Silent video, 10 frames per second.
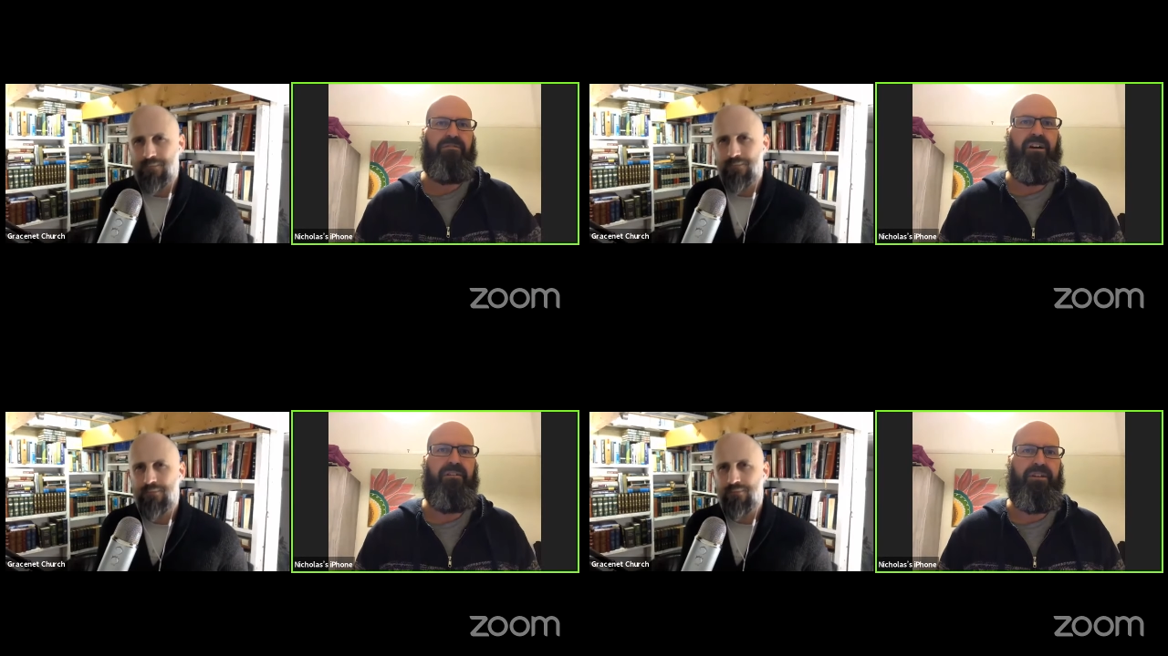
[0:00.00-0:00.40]

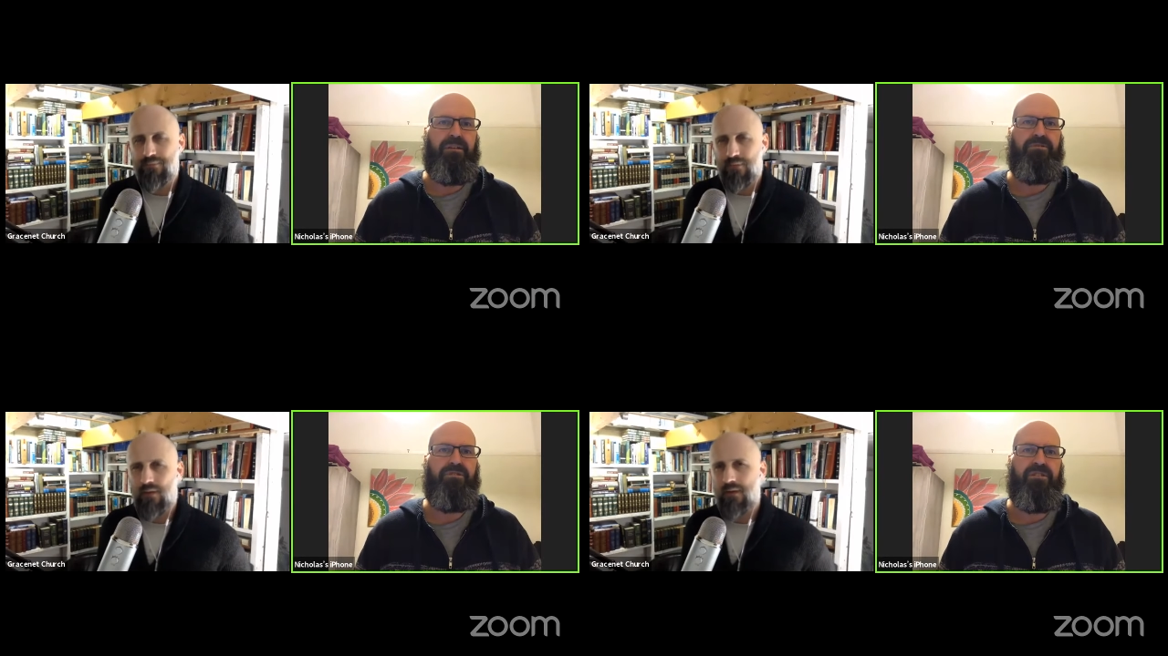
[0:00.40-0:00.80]
Speaker 1: of an
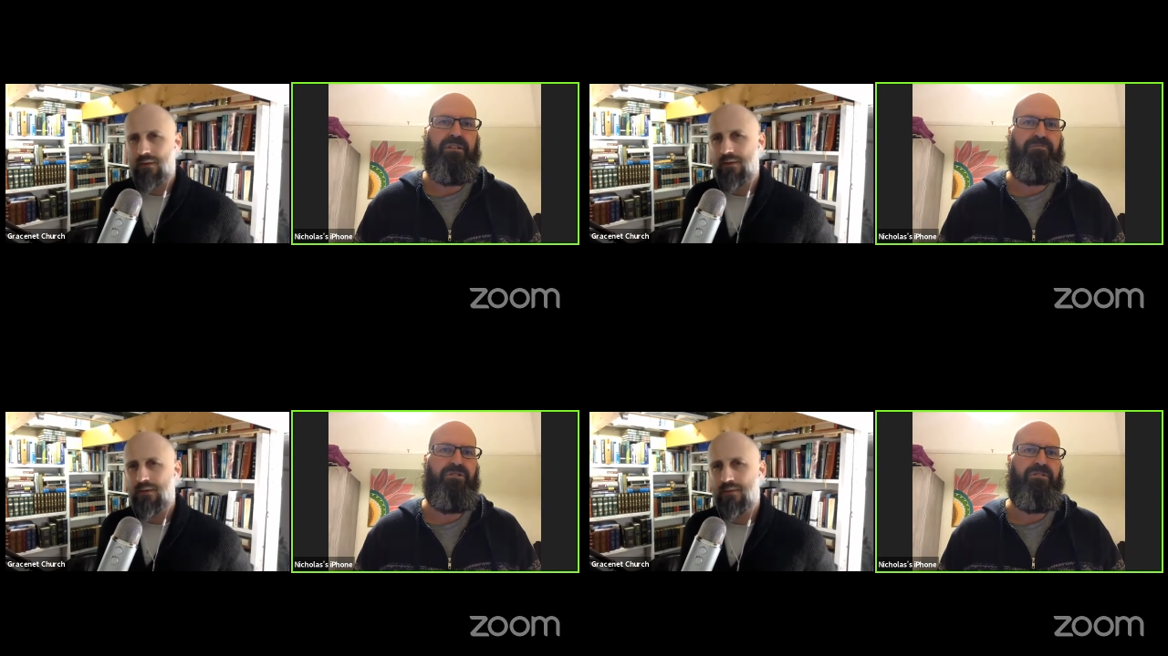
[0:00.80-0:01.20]

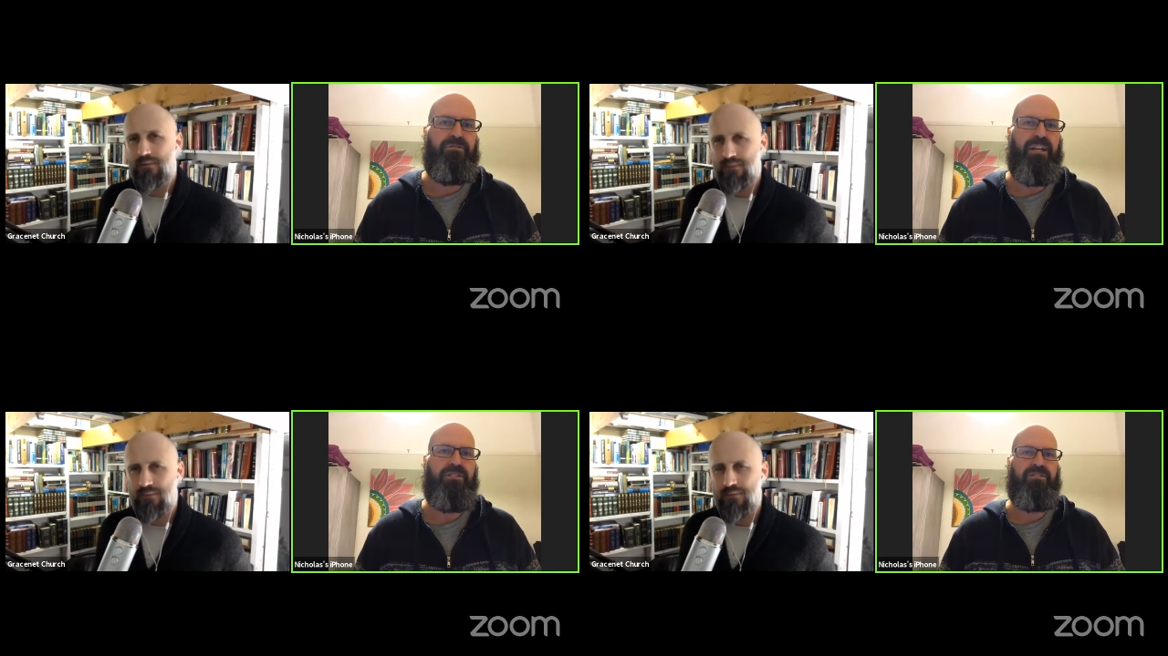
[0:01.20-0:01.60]

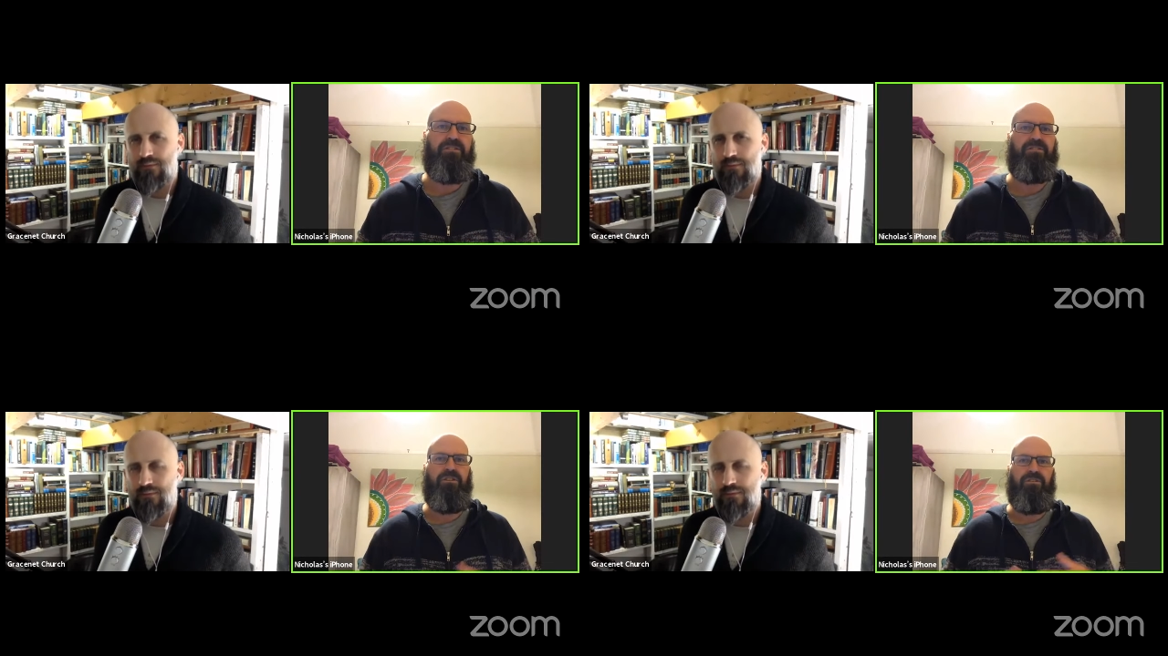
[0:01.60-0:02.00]
imputed
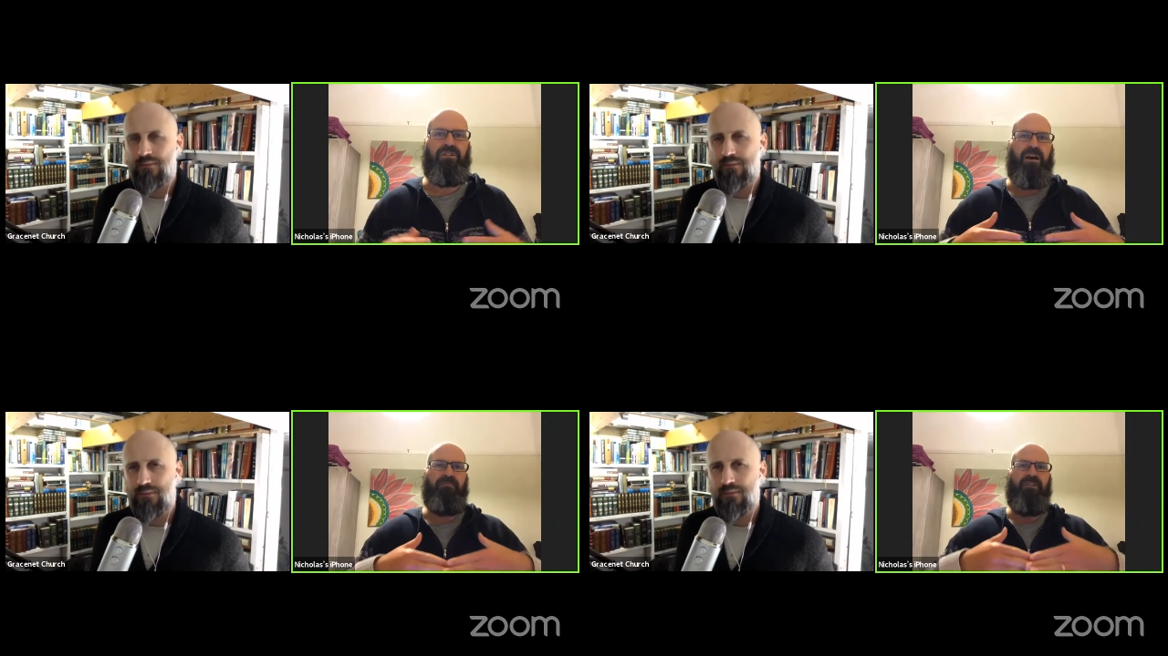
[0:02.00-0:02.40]
righteousness, so you
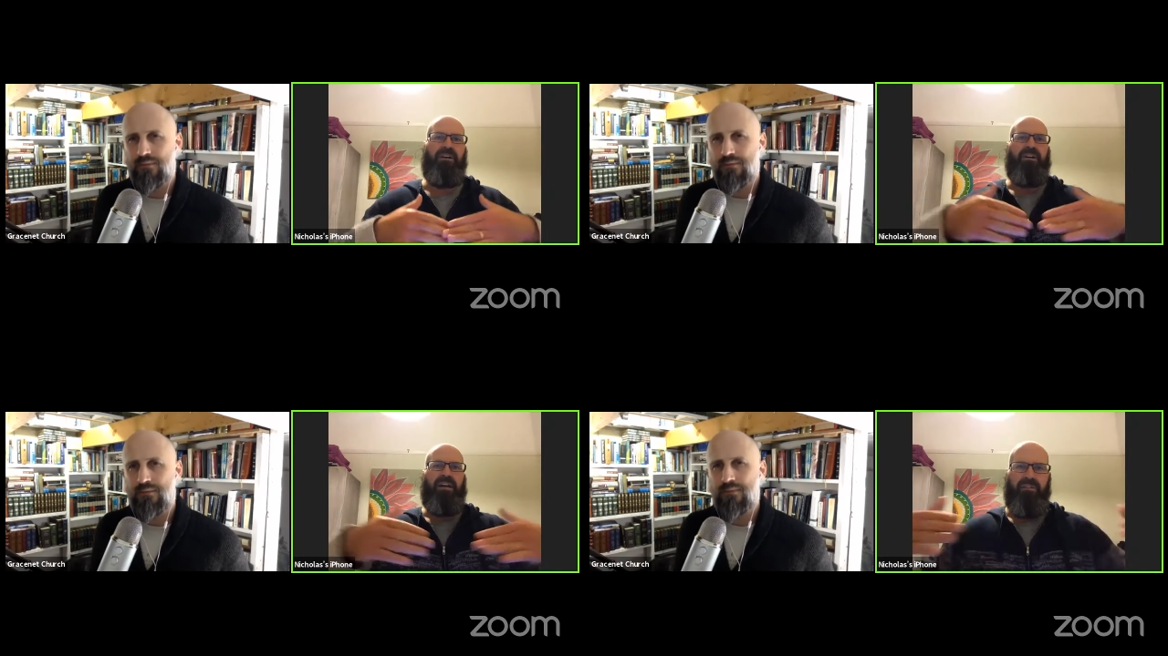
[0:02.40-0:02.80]
come
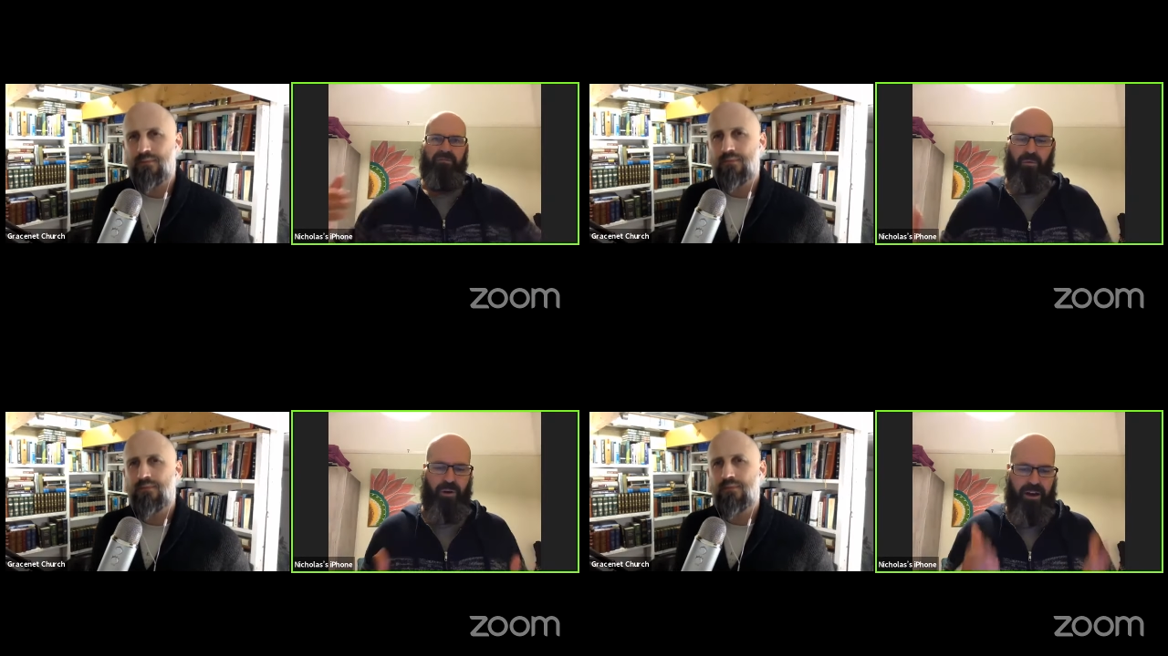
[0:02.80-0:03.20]

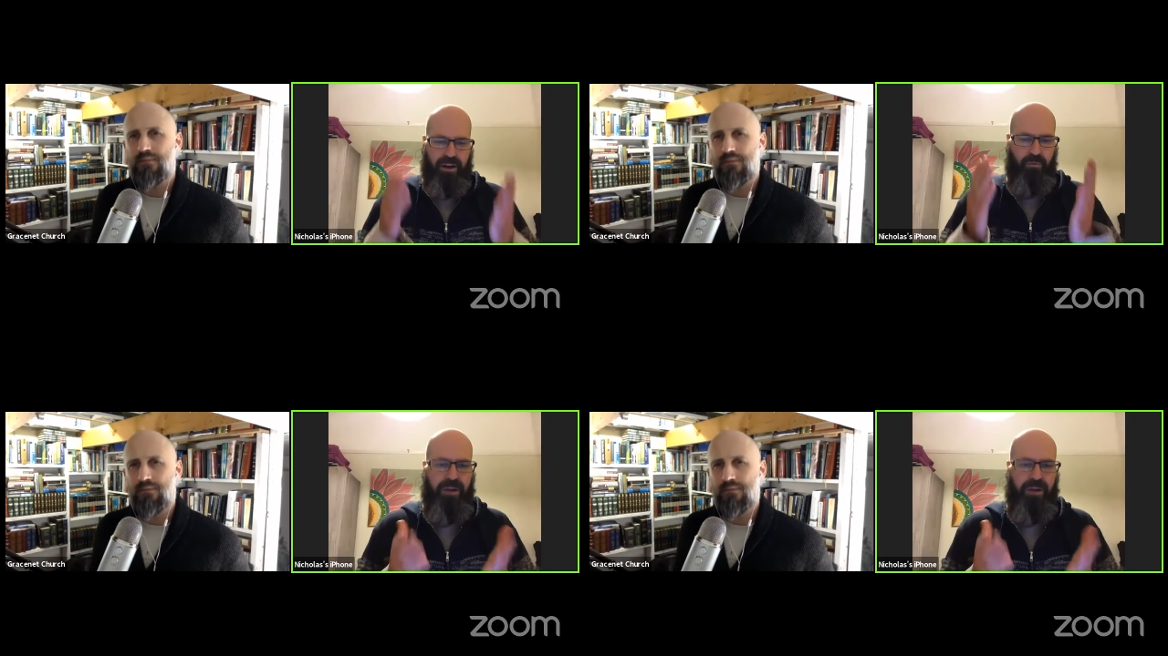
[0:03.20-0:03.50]
for one, at